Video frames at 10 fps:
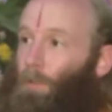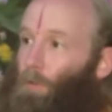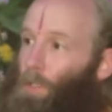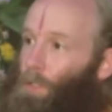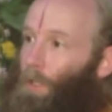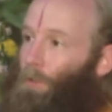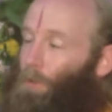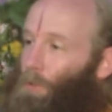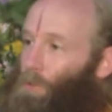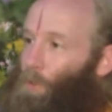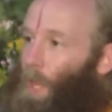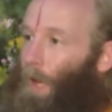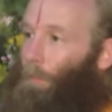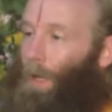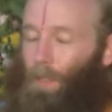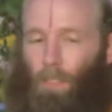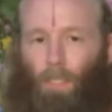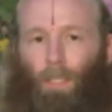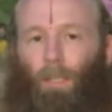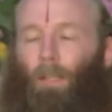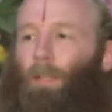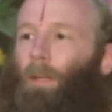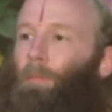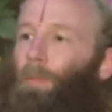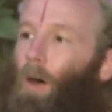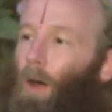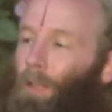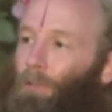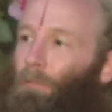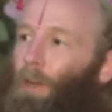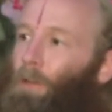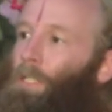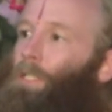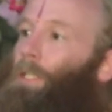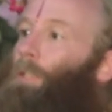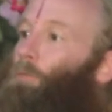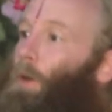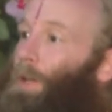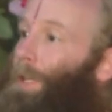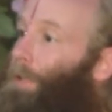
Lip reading: Krishna took Sudama, seated him on the very seat where he